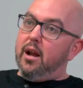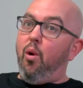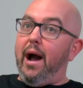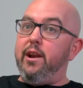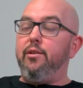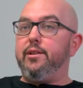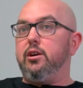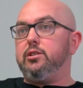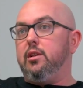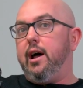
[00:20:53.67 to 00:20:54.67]
Well, I know that
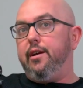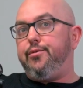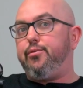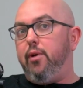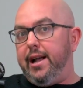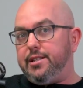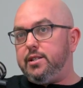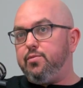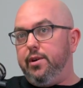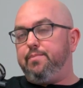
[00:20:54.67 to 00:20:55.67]
there's a lot of
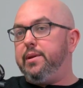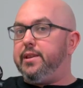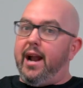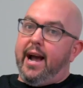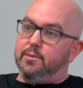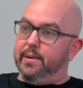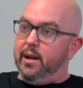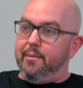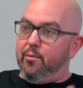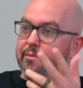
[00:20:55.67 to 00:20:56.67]
threats but there has been.
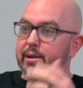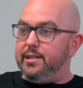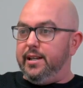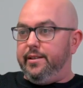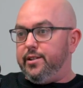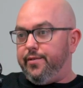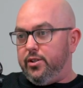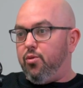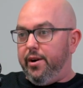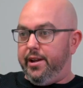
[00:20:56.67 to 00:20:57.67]
I mean, we've been seeing this for
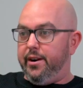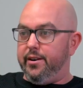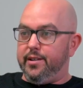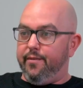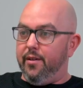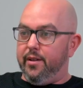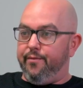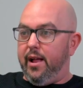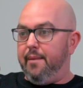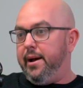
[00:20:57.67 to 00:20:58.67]
20 years of all the
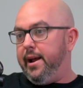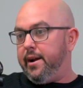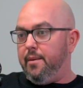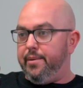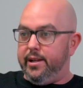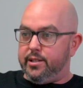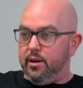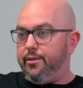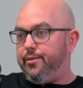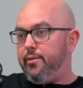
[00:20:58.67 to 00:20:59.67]
fly-by-night companies and
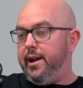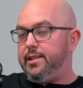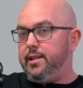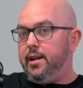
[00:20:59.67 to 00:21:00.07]
all the threats.